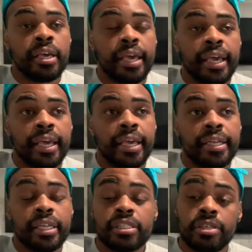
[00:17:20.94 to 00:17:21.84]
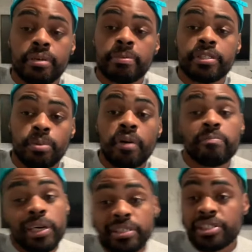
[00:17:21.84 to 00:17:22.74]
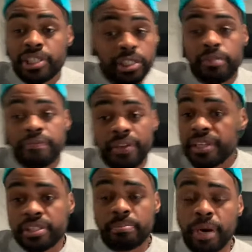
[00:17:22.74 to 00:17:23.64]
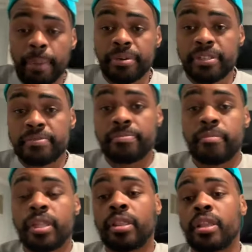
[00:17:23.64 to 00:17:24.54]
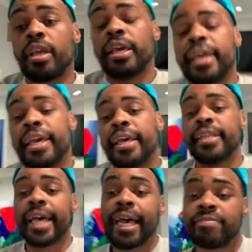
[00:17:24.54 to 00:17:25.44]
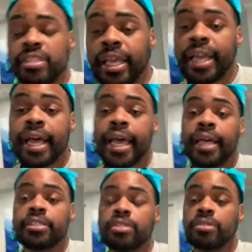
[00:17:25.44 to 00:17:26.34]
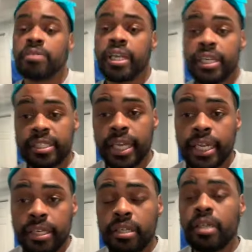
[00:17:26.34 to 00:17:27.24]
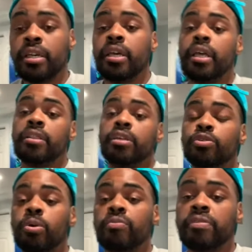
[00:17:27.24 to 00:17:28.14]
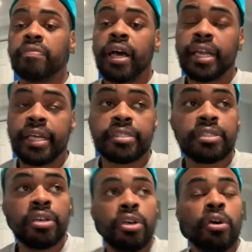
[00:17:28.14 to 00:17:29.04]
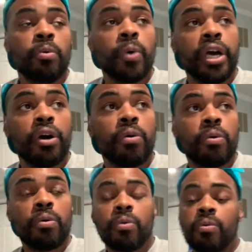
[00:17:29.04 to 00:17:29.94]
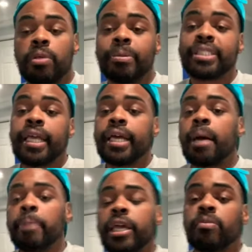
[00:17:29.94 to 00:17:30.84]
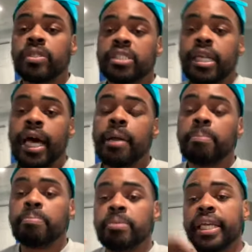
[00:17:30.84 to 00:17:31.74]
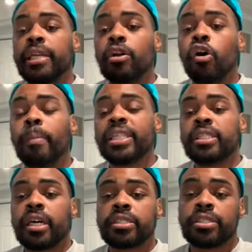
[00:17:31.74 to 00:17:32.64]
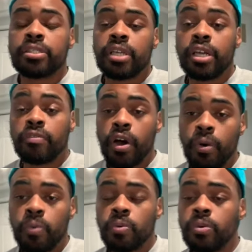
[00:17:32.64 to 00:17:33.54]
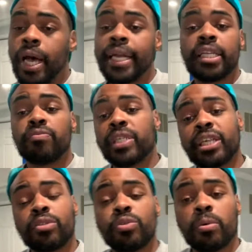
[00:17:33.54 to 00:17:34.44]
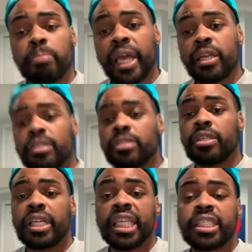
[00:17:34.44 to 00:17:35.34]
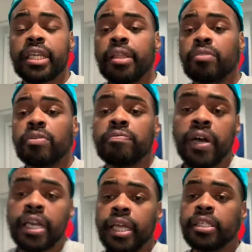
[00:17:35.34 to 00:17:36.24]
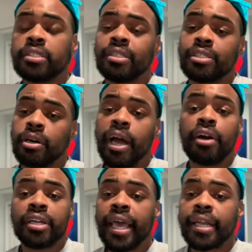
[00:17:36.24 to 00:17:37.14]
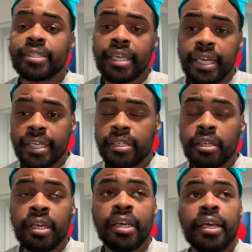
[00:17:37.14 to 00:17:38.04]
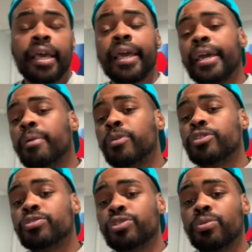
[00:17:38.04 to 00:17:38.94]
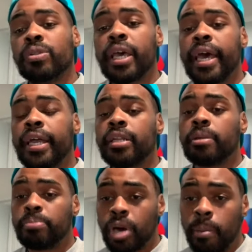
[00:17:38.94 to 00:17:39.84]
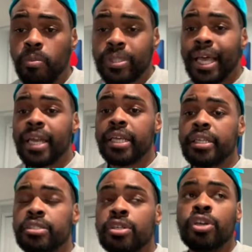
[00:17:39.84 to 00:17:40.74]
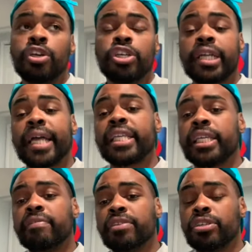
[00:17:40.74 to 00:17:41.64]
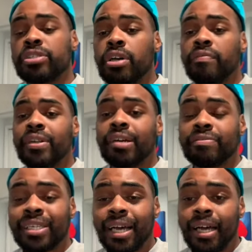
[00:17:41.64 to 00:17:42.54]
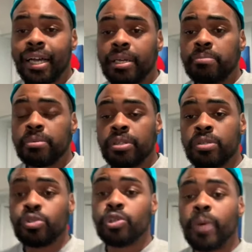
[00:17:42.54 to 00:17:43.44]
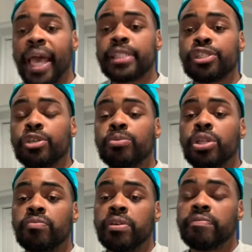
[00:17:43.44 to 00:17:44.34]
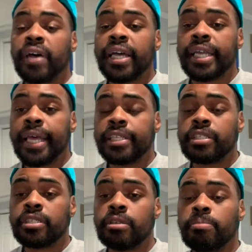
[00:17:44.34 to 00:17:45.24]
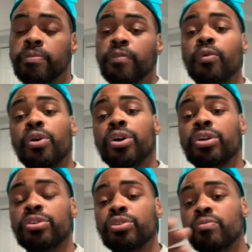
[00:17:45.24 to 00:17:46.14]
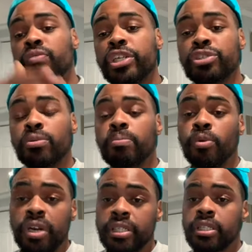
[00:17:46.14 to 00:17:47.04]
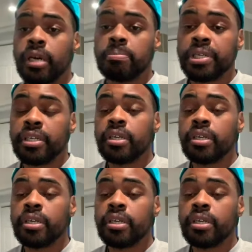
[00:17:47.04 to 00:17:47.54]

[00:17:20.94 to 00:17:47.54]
And it took me 12 months just to finish the property. And after that, I had to get a tenant and then do a refinance. Well, the mistake I made was not getting all my ducks in a row. I didn't reach out to a bank to initiate the refinance until I already had a tenant. And when you do that, the problem with that is you're not giving yourself enough time to execute the refinance before your original mortgage company